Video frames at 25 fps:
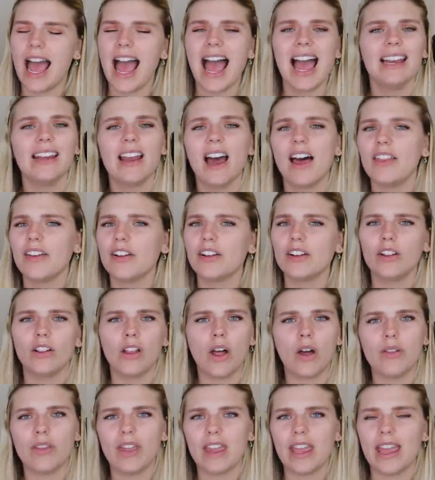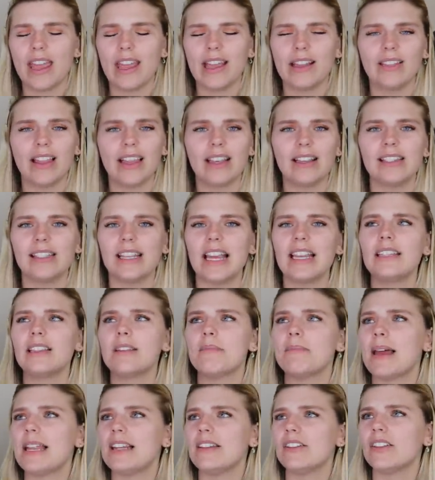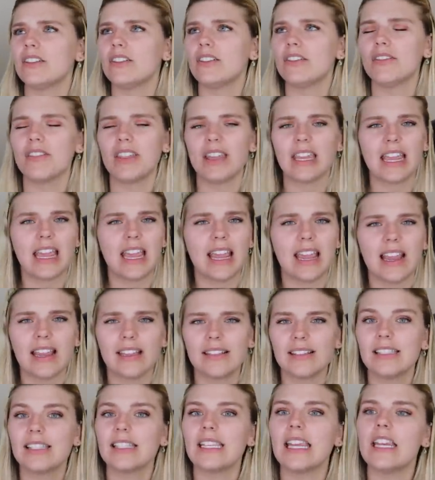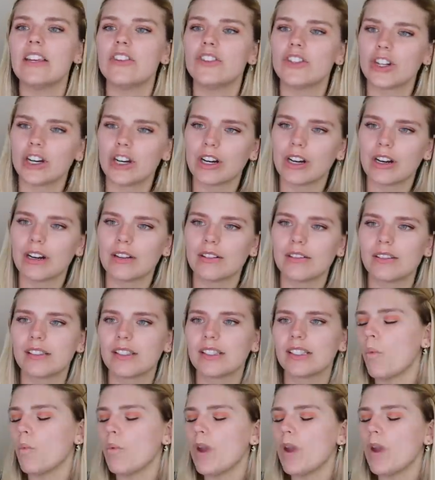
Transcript: and other clothing like sentimental things, t-shirts.